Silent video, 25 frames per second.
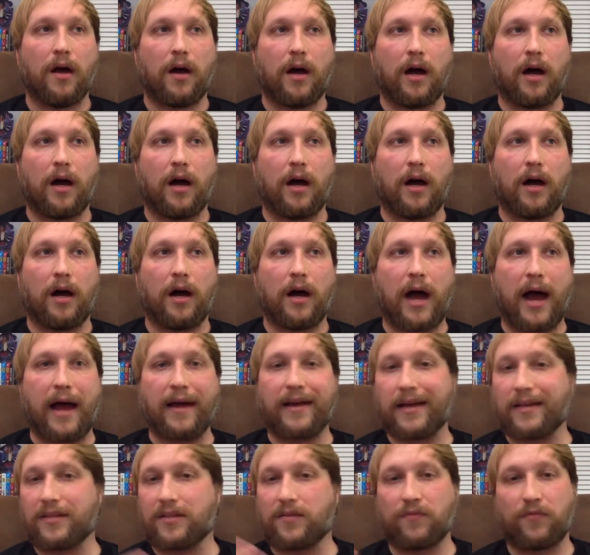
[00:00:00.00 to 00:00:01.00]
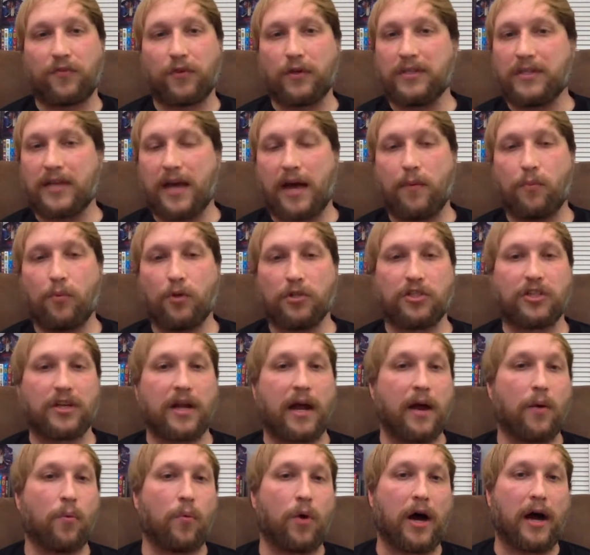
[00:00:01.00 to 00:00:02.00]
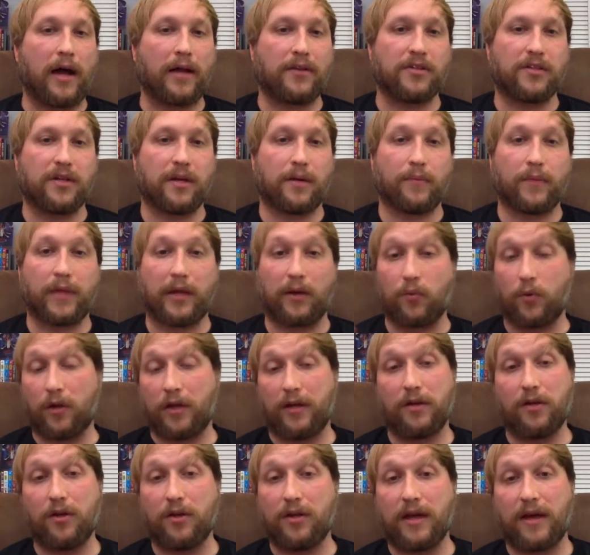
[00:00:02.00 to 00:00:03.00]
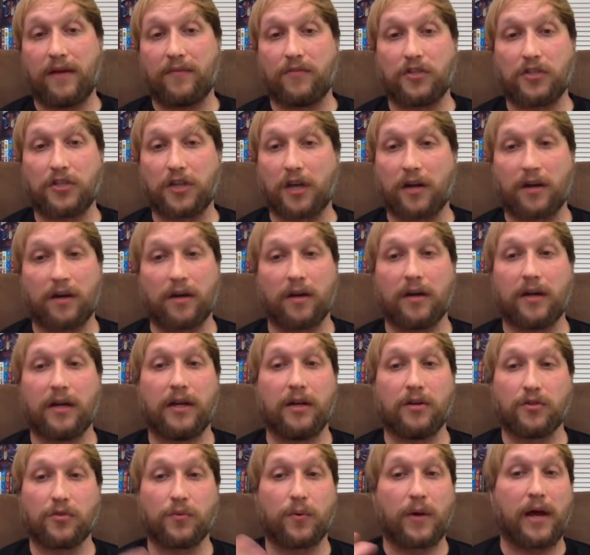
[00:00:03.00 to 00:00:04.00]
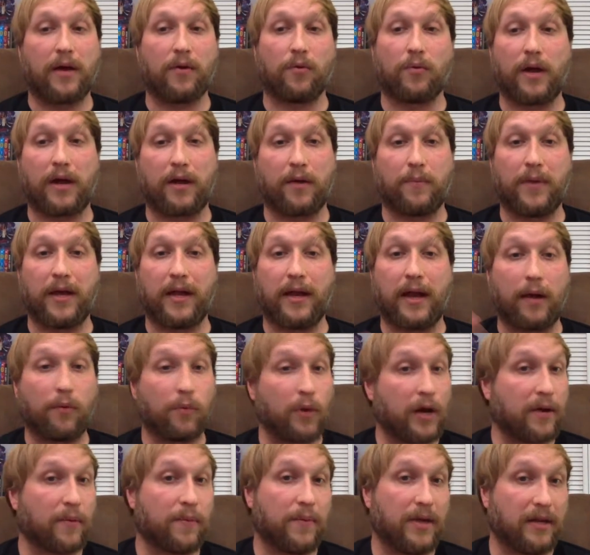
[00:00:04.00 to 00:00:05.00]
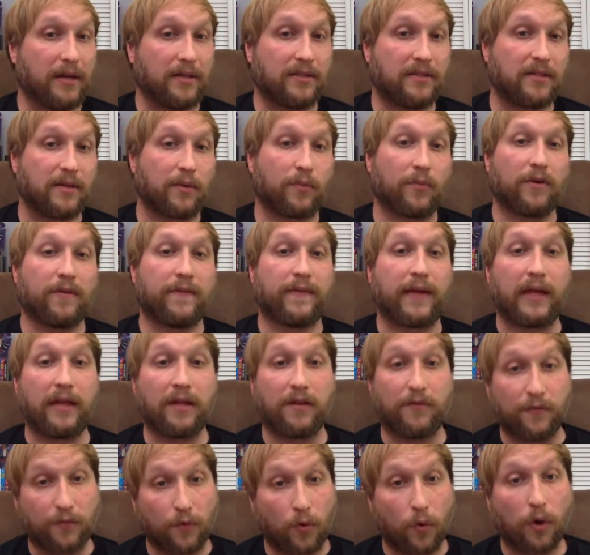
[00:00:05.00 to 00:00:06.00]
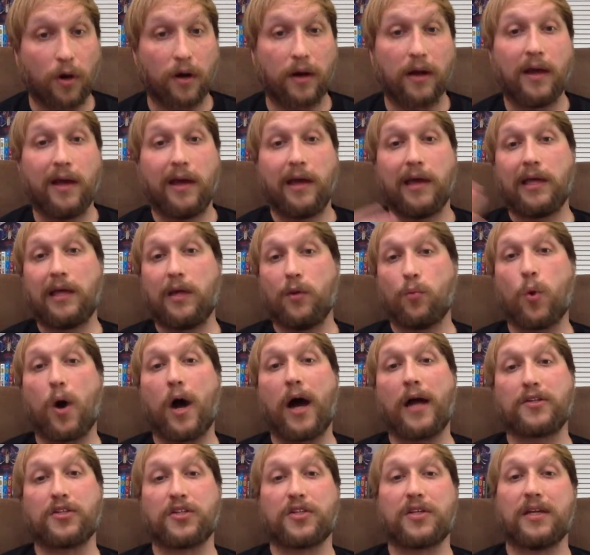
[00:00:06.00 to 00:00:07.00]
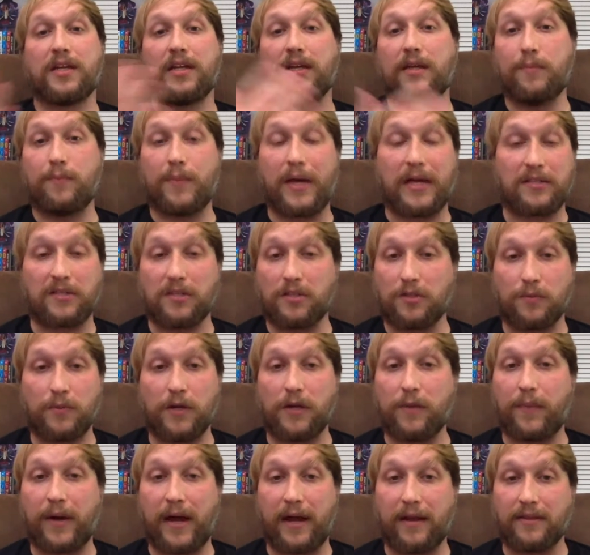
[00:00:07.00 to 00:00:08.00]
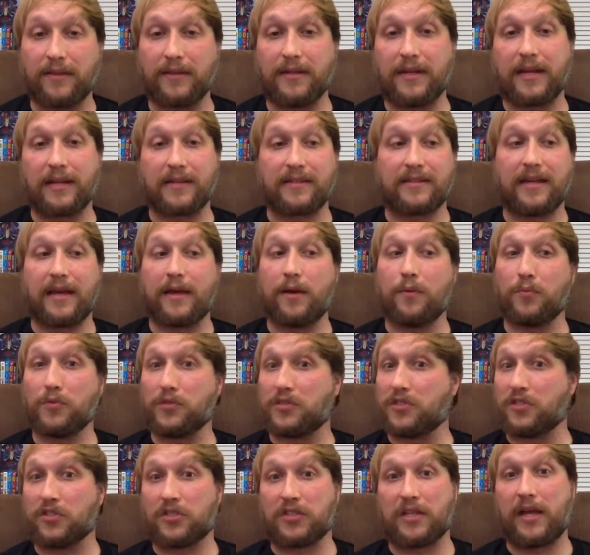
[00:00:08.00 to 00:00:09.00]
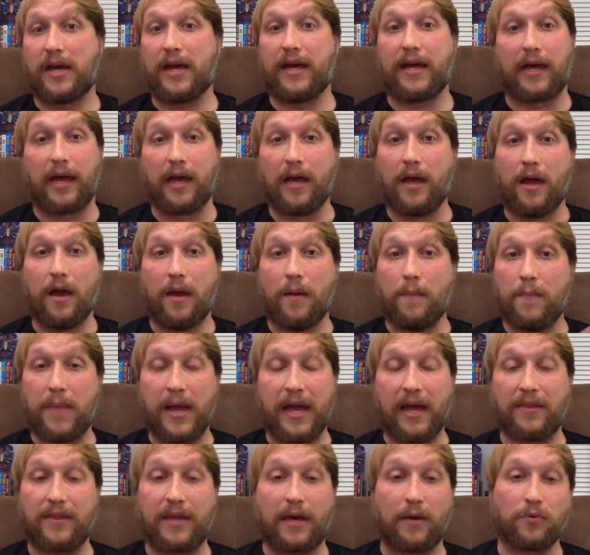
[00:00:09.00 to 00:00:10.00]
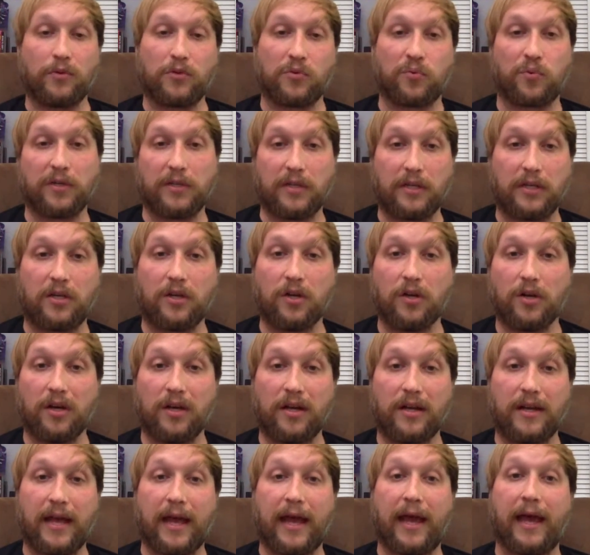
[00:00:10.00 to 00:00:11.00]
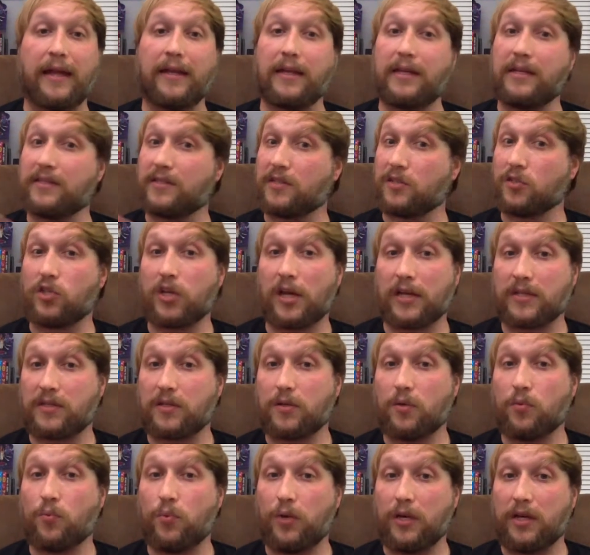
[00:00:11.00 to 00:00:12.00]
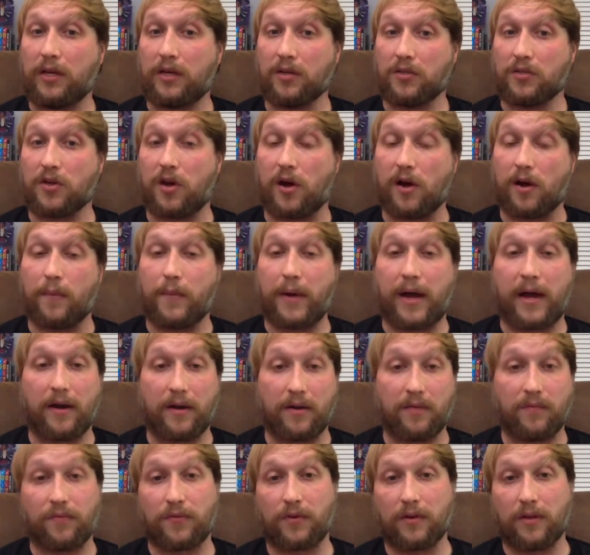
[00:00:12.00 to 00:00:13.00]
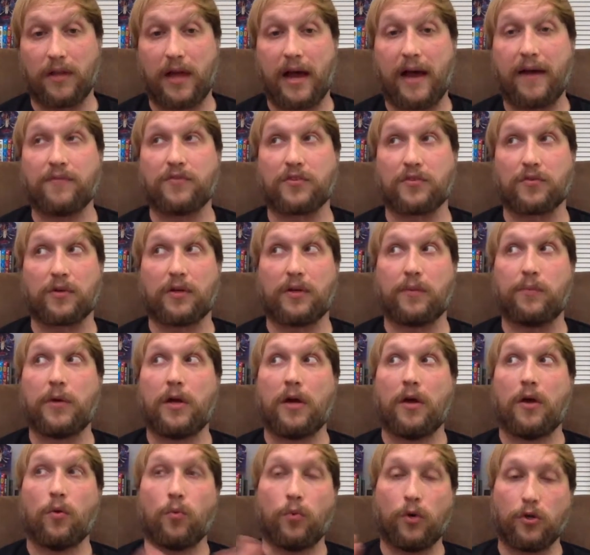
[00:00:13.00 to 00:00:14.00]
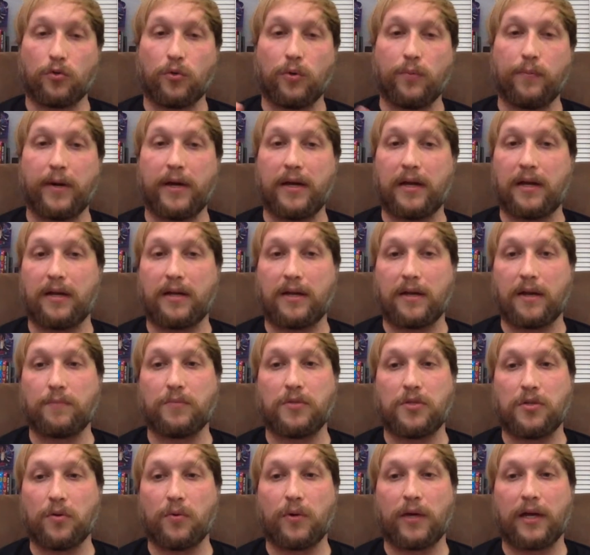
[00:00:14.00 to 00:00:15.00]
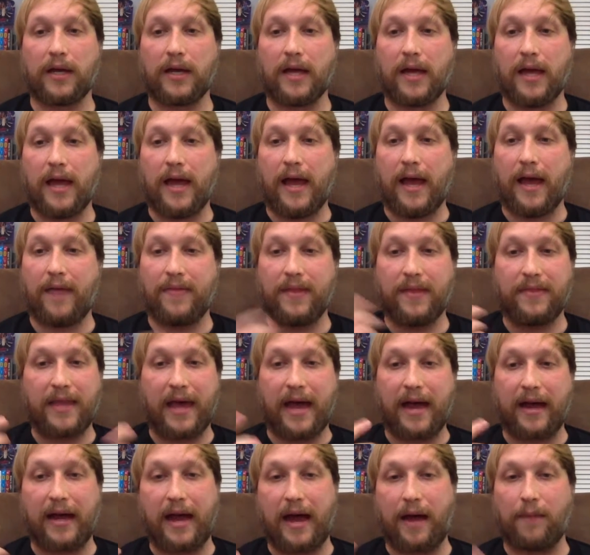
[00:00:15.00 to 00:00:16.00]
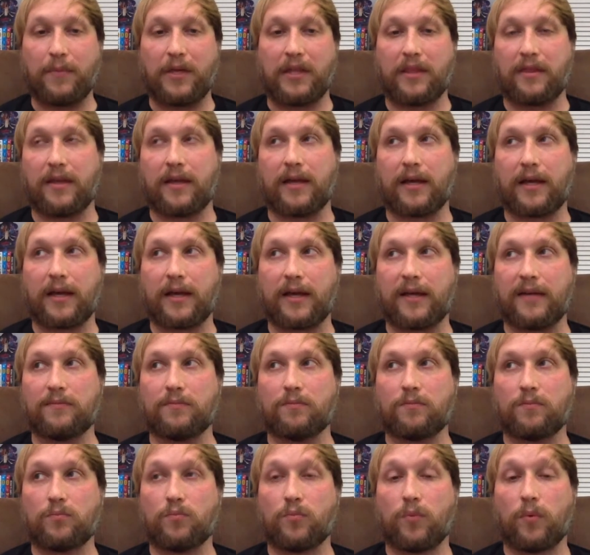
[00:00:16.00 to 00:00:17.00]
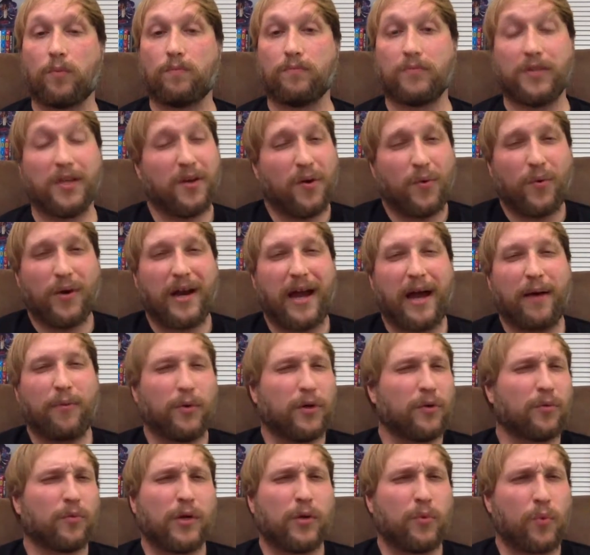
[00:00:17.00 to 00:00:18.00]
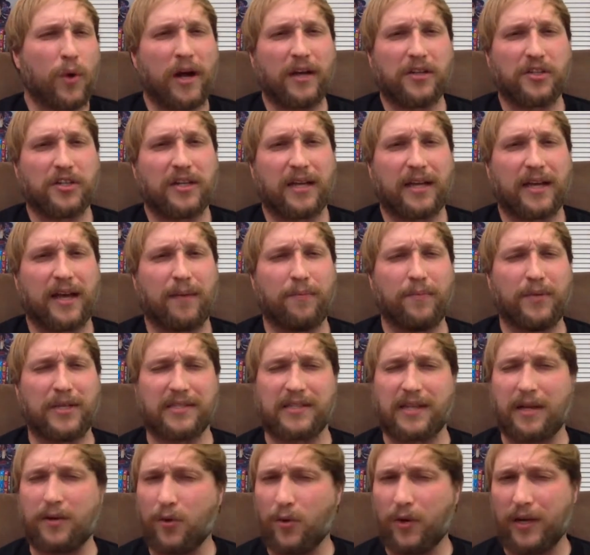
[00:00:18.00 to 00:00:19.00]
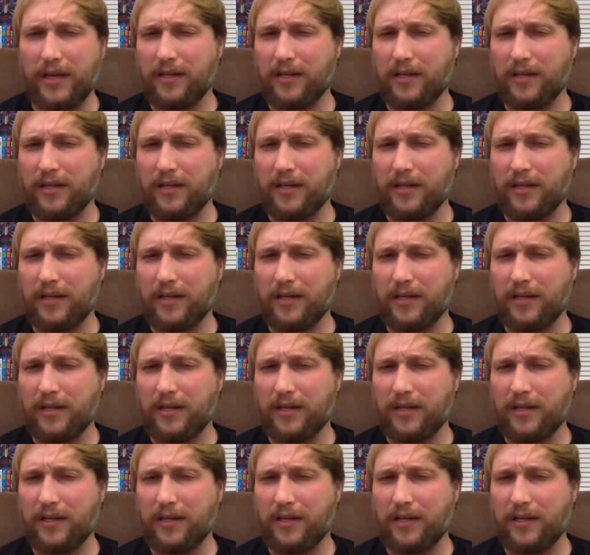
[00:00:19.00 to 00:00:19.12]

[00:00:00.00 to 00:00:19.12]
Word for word: I got some free time, what should I watch? And I'm like, well, I know you have Shudder, here's what I recommend. I recommended Summer of 84. He watched it, he messaged me about it the next day and was just like, man, that was really good. And he suggested we could talk about it for a live stream, which we might end up doing. And then that got me thinking, well, you know what, I want to rewatch it again because I know I